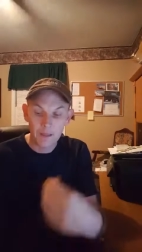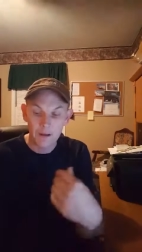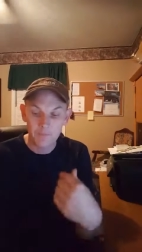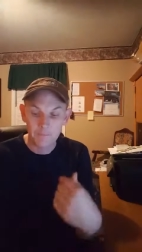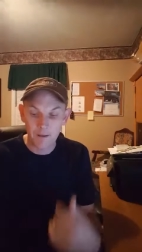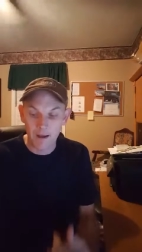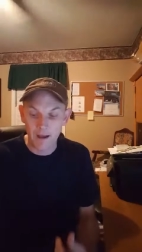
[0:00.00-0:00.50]

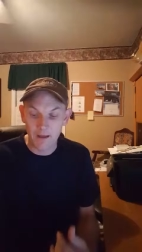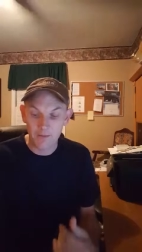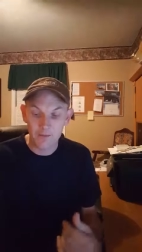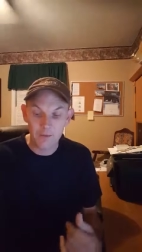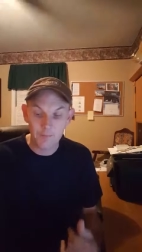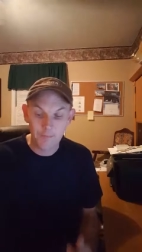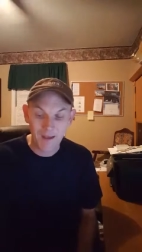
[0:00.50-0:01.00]
by
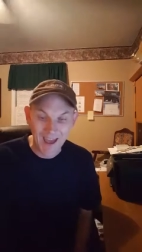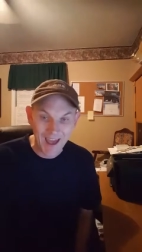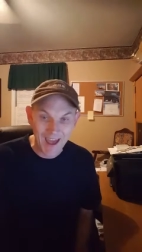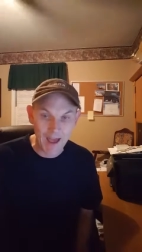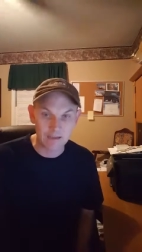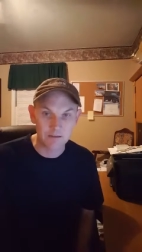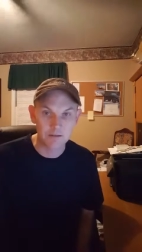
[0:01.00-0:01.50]
the
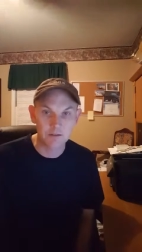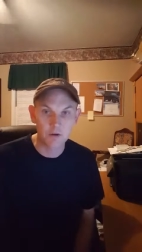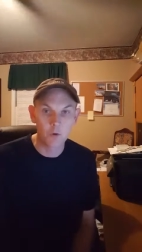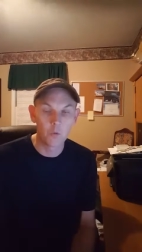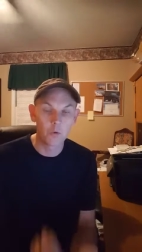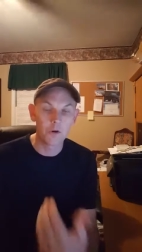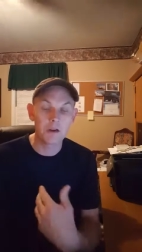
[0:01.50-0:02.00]
past. They're
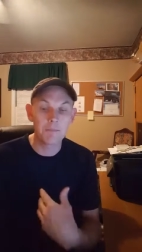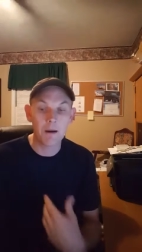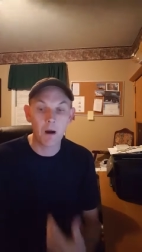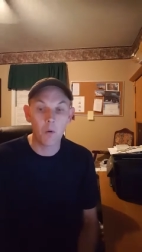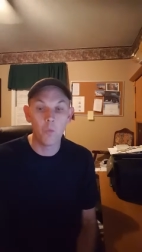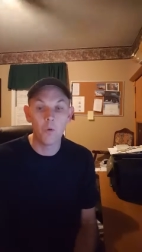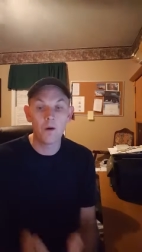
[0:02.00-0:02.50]
worried
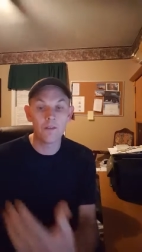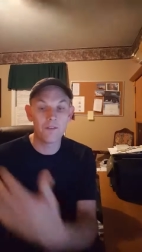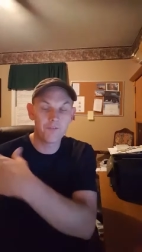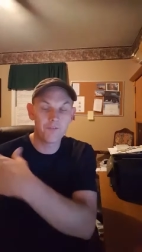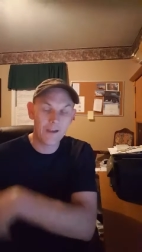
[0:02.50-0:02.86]
about what the